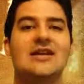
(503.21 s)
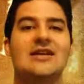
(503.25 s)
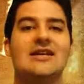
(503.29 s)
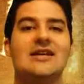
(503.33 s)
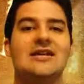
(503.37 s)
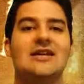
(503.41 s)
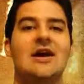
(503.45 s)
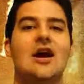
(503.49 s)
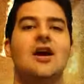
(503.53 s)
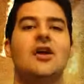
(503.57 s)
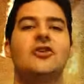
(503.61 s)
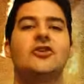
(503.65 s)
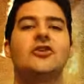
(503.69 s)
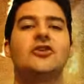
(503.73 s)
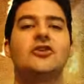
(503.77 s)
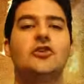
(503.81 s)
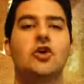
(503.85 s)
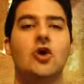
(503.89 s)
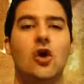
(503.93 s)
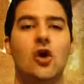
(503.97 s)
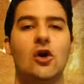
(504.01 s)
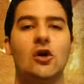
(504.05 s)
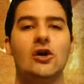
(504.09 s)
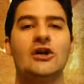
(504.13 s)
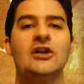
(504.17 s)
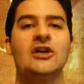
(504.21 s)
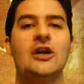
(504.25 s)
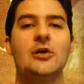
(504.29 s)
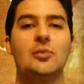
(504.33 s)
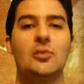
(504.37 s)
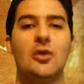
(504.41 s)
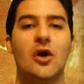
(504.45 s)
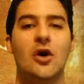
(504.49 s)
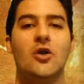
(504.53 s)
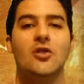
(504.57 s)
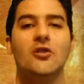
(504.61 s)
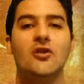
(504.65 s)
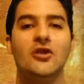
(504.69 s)
not calling
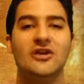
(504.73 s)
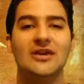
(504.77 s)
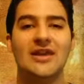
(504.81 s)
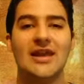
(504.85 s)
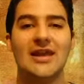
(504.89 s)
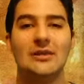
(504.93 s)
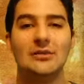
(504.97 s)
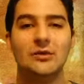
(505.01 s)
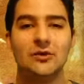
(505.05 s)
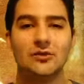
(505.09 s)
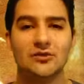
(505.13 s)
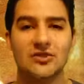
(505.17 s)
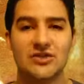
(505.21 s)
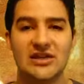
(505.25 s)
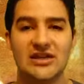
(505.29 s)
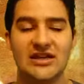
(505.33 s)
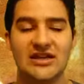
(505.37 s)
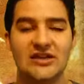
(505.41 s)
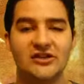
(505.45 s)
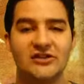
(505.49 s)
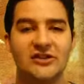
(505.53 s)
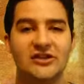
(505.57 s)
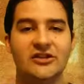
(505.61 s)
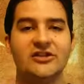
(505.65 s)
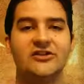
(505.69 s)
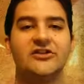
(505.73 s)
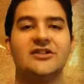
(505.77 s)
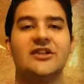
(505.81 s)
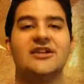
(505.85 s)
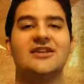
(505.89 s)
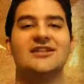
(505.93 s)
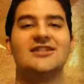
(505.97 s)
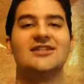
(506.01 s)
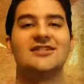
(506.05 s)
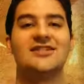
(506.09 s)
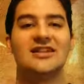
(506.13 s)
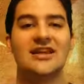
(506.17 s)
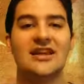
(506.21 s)
upon the name of Jesus
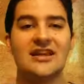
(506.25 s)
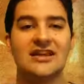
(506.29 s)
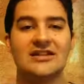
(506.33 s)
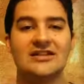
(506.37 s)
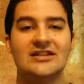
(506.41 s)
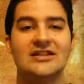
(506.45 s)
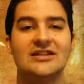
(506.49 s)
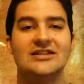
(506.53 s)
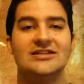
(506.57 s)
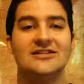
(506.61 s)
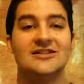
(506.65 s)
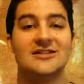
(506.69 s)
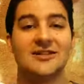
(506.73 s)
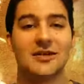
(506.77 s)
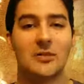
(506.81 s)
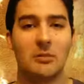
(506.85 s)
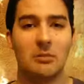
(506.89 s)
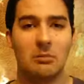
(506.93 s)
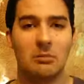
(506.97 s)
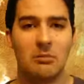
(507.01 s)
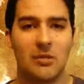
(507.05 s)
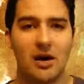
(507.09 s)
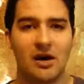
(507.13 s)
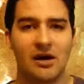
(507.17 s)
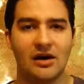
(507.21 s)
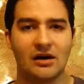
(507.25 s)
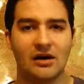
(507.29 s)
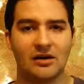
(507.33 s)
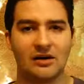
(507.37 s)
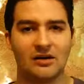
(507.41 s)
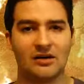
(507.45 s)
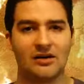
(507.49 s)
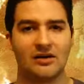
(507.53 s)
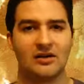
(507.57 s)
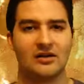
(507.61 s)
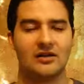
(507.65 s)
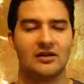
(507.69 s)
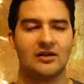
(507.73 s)
is Satan's
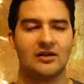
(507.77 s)
mark.